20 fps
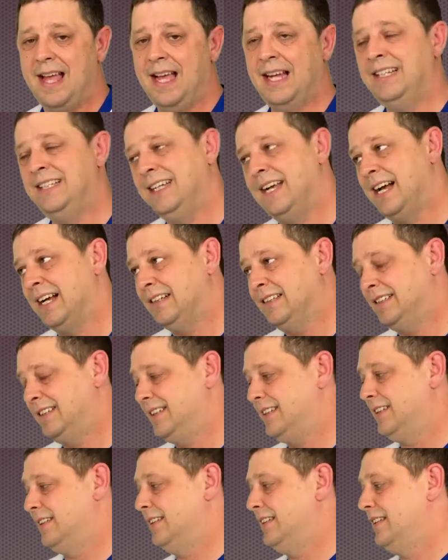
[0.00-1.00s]
And
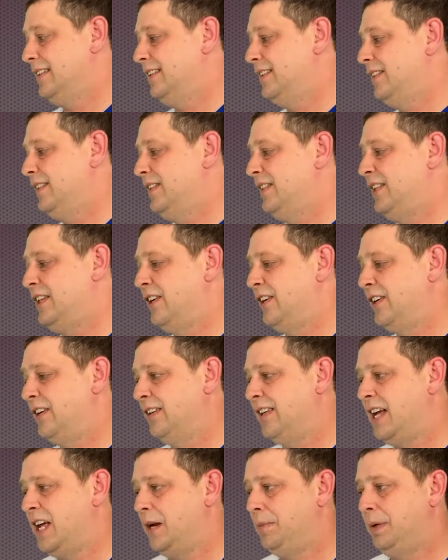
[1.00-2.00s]
yet, there are a
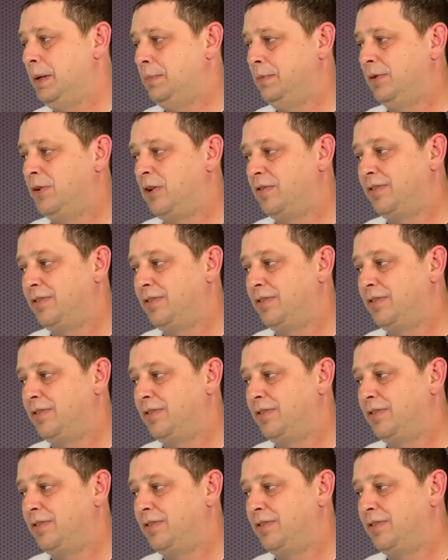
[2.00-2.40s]
lot of people